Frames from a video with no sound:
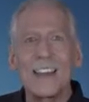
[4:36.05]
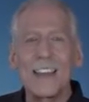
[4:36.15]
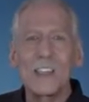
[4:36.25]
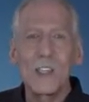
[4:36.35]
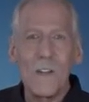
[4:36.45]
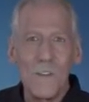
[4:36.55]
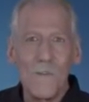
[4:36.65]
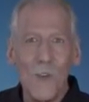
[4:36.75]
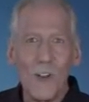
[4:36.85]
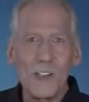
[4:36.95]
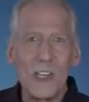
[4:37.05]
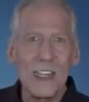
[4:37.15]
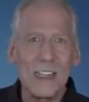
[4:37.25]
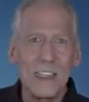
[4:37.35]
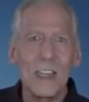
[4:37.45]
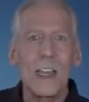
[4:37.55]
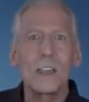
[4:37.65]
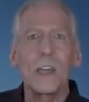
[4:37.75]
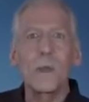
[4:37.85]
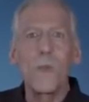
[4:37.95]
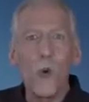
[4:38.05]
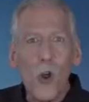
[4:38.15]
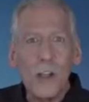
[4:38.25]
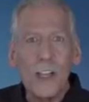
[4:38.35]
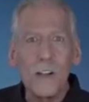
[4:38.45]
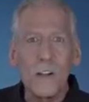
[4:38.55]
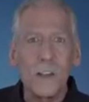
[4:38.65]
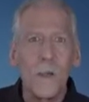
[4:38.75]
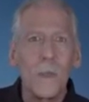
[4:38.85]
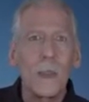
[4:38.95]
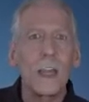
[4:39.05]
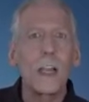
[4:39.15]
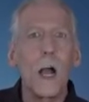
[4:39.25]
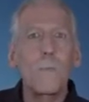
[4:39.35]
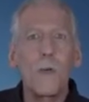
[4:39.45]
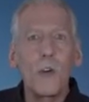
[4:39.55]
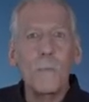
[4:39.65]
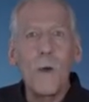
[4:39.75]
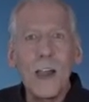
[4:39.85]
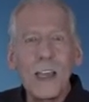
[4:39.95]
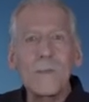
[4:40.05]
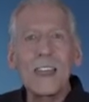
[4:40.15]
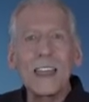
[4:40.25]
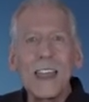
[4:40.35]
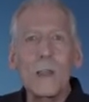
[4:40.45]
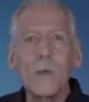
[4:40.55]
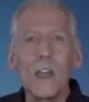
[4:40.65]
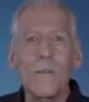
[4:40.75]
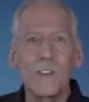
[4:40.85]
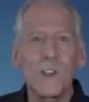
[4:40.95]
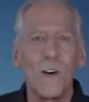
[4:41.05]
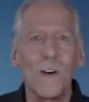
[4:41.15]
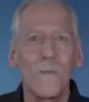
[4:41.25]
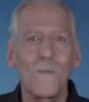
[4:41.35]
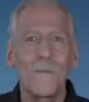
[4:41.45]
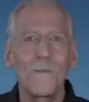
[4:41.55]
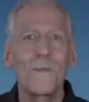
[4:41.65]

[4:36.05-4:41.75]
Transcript: that he suffered for our sins, that he bore our guilt, that God put upon him the iniquity of us all.